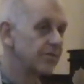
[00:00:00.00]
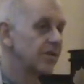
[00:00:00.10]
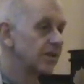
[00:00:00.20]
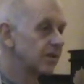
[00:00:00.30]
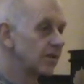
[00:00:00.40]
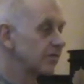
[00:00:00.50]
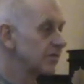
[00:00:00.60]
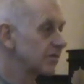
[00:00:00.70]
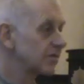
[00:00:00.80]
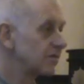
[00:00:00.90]
thinking of.
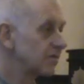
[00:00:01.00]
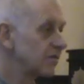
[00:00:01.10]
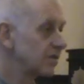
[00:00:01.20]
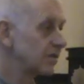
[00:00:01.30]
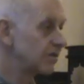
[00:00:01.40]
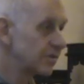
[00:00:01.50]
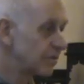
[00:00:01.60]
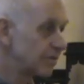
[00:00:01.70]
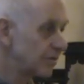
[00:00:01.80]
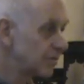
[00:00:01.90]

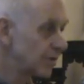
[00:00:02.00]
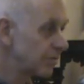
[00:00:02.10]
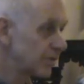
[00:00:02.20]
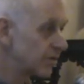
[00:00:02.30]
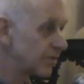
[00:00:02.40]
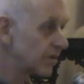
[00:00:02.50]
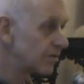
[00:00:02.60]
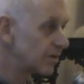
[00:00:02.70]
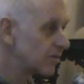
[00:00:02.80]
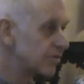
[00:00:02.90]
You're not
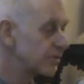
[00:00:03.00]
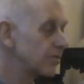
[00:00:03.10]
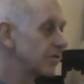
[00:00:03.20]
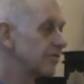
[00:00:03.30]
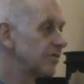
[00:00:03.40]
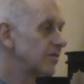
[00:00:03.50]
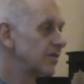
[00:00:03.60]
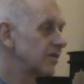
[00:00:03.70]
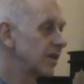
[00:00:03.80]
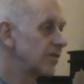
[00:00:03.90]
in control of
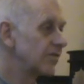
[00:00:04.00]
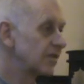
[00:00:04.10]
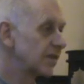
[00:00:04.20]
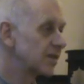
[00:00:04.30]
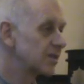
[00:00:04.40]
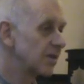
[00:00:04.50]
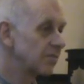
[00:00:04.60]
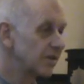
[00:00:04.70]
anything at that time.